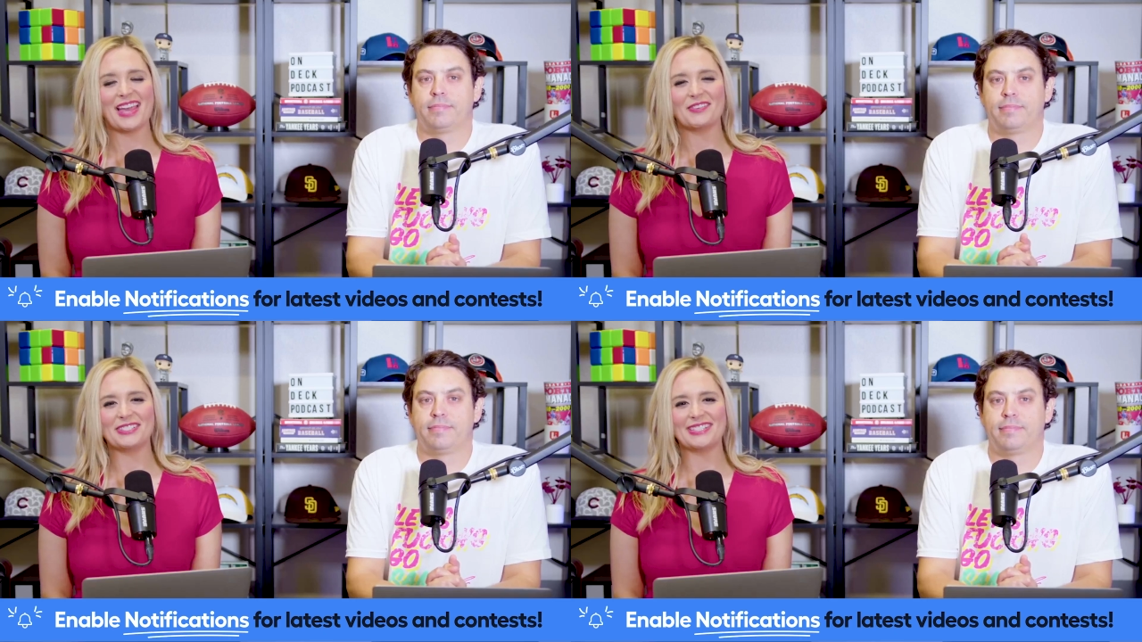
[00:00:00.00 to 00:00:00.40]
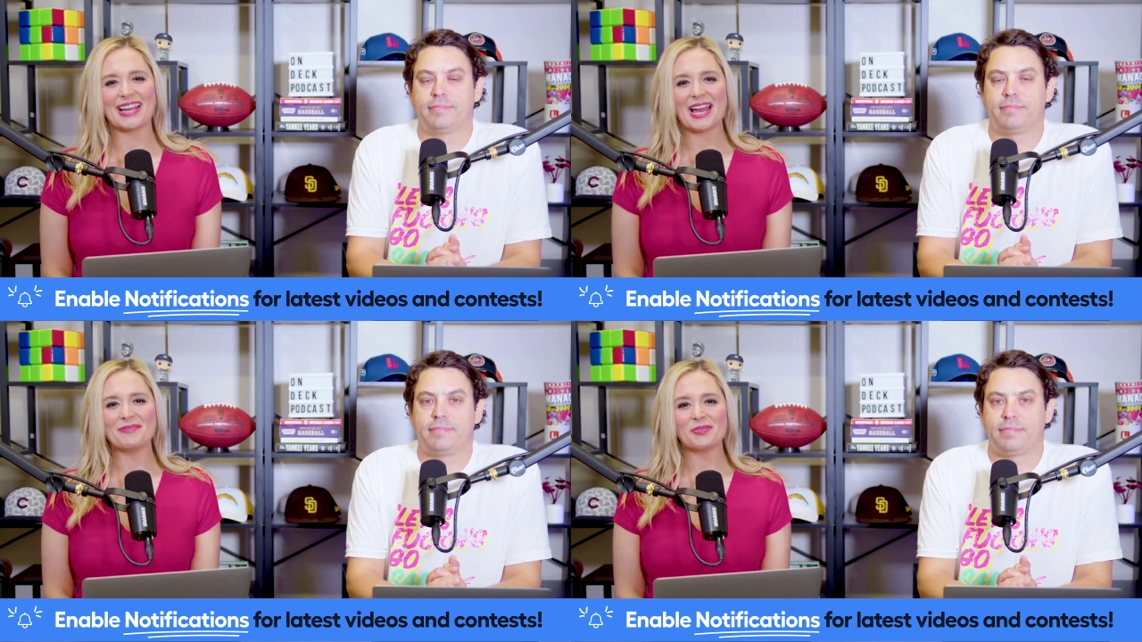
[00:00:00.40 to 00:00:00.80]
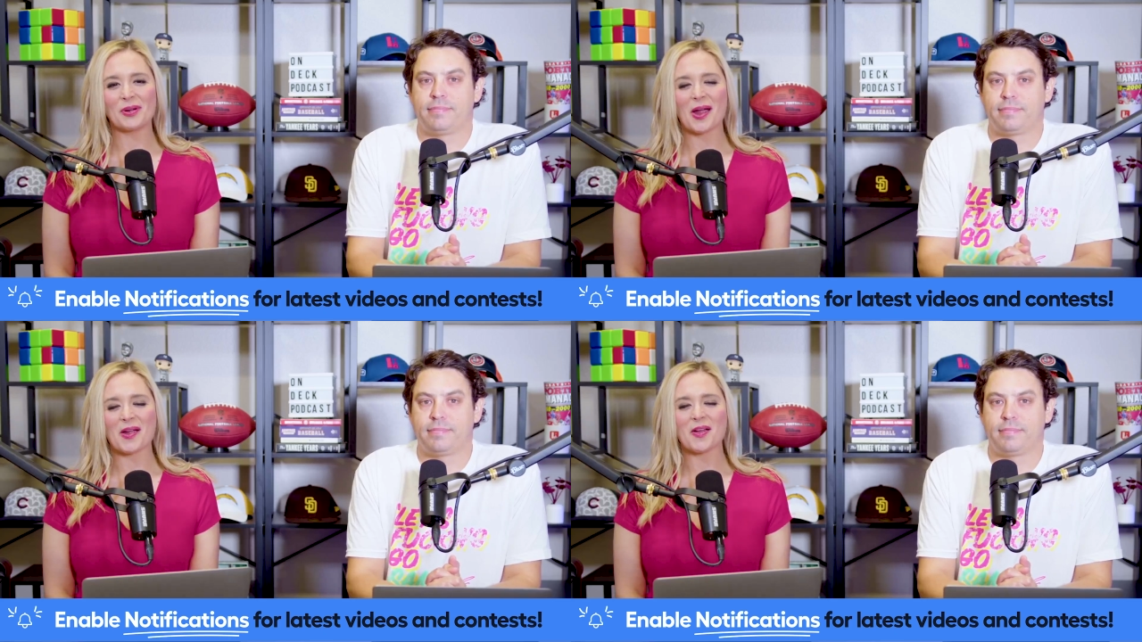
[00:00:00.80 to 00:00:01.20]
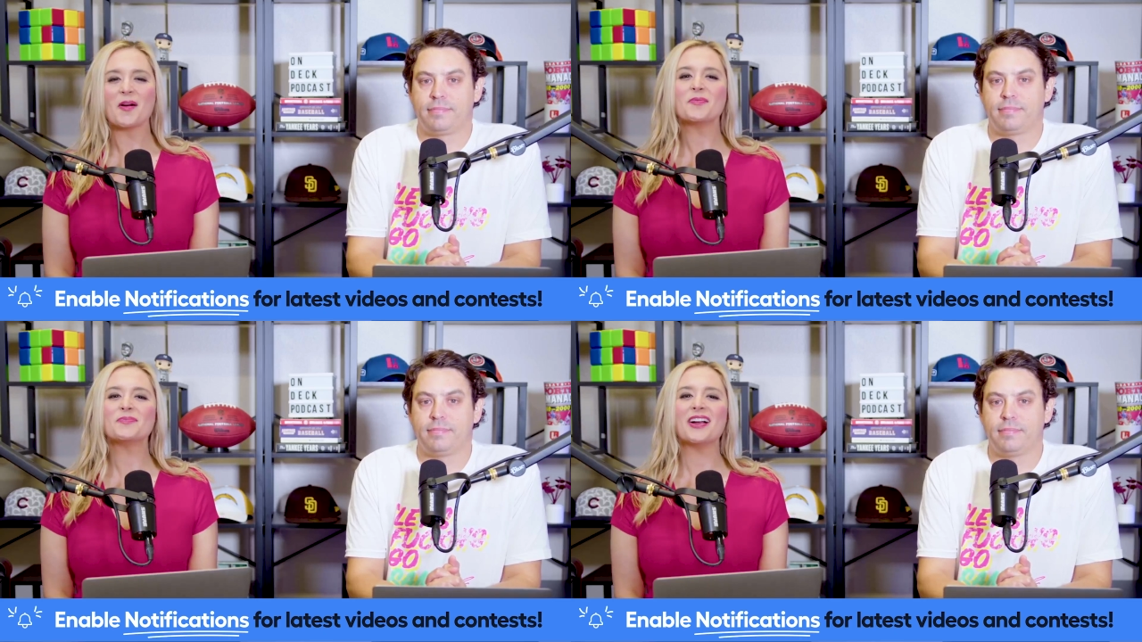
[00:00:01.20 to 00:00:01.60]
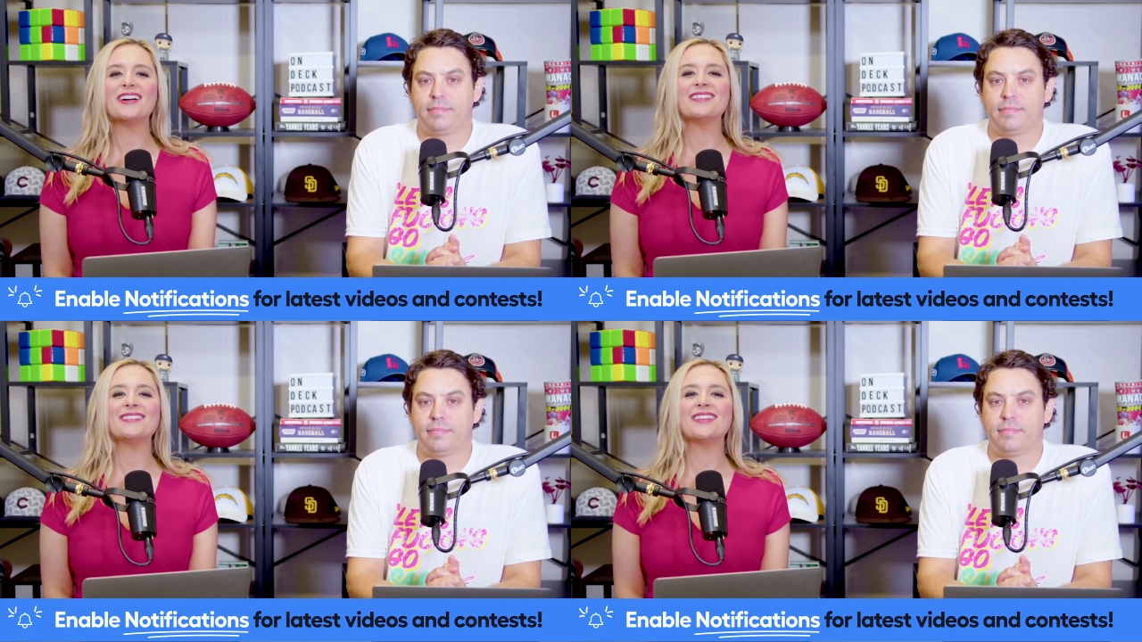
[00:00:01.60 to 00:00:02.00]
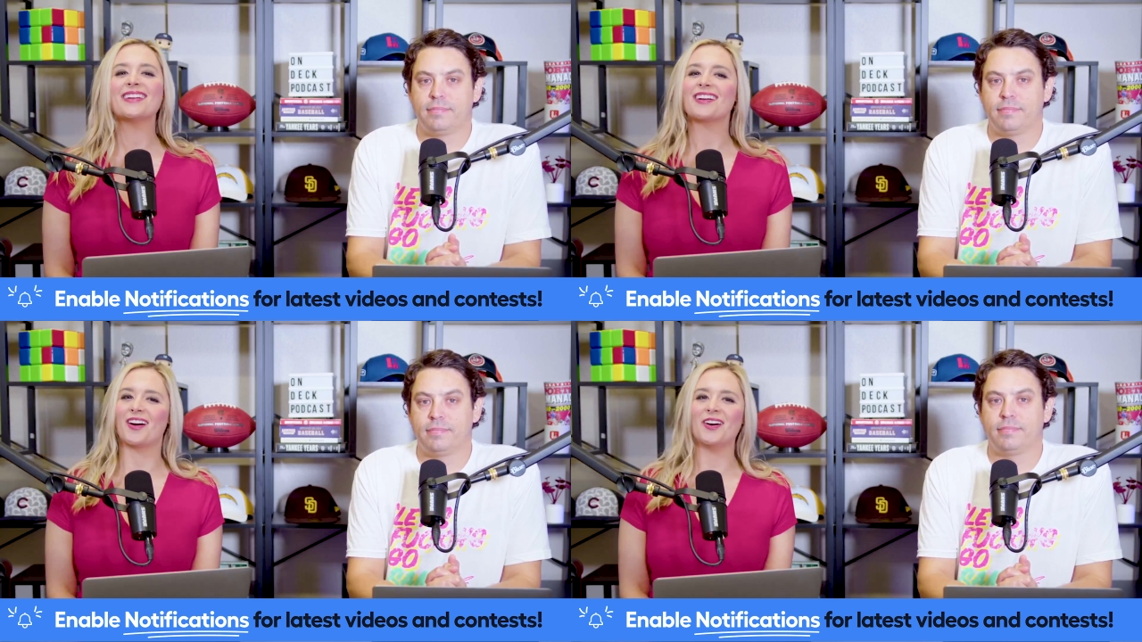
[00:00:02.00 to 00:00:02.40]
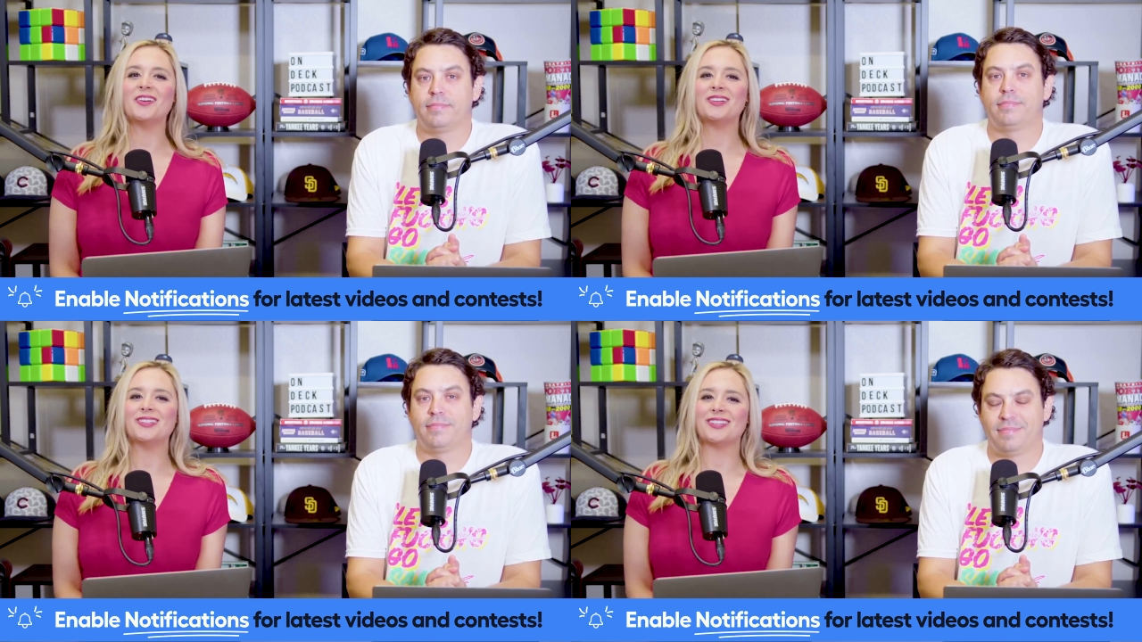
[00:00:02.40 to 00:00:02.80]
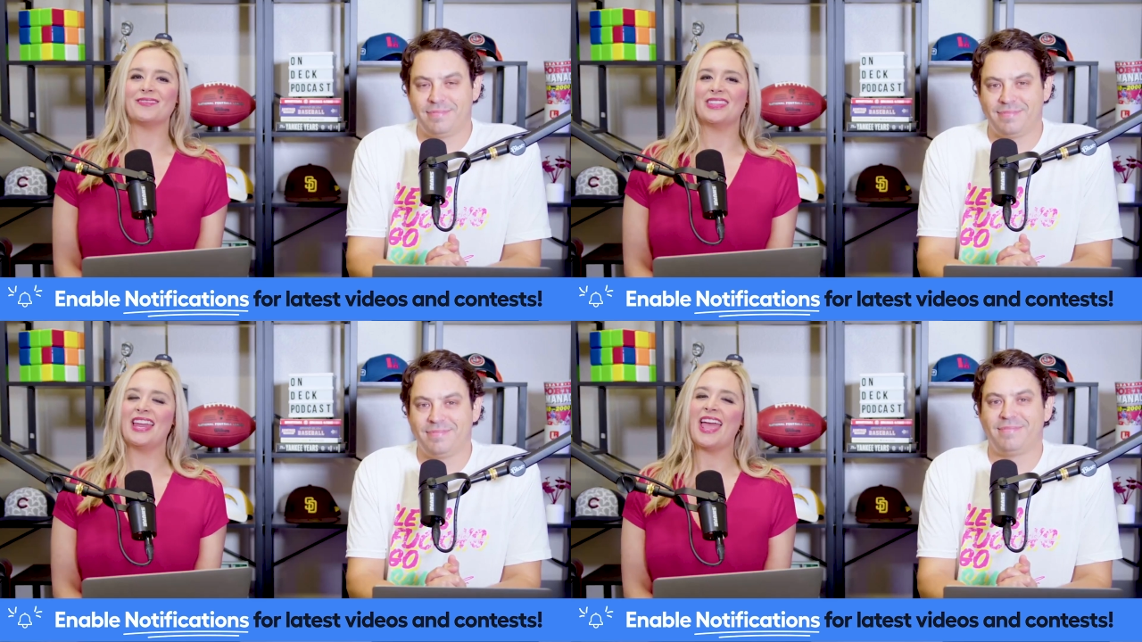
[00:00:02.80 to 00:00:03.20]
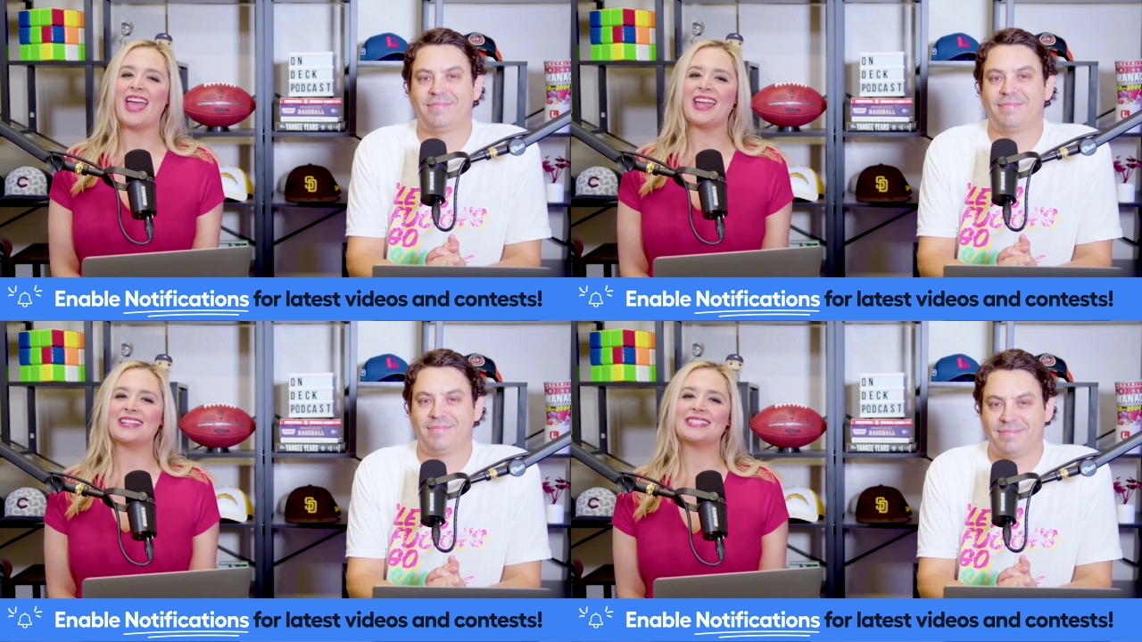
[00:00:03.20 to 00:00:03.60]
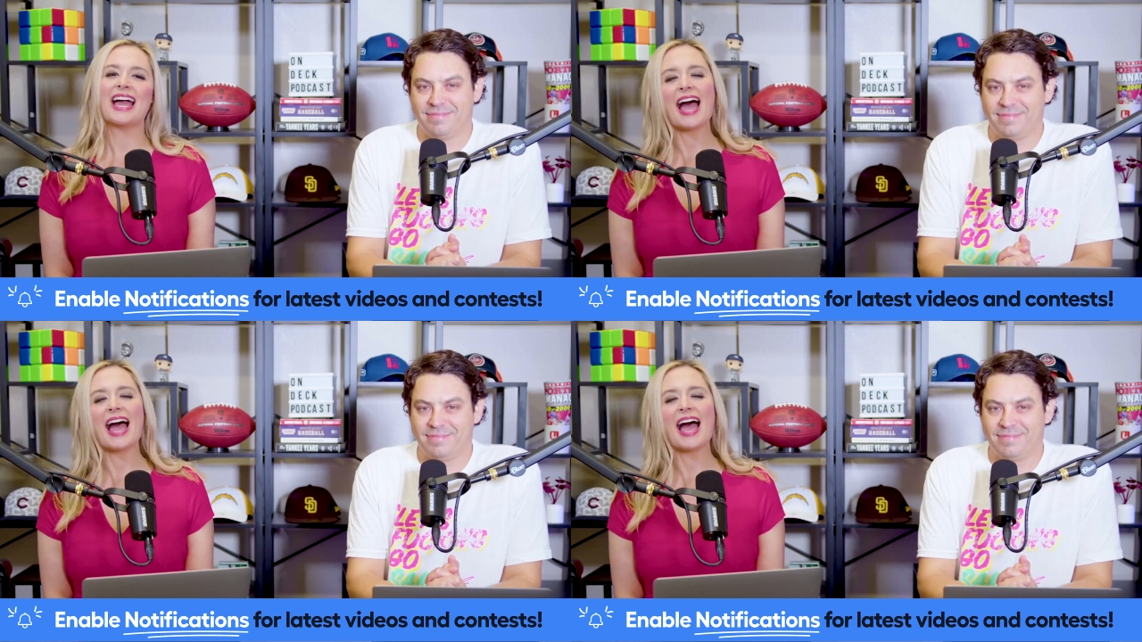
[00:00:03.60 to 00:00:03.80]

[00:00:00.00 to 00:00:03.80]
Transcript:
Speaker 1: Now it's time for our home run calls of the day.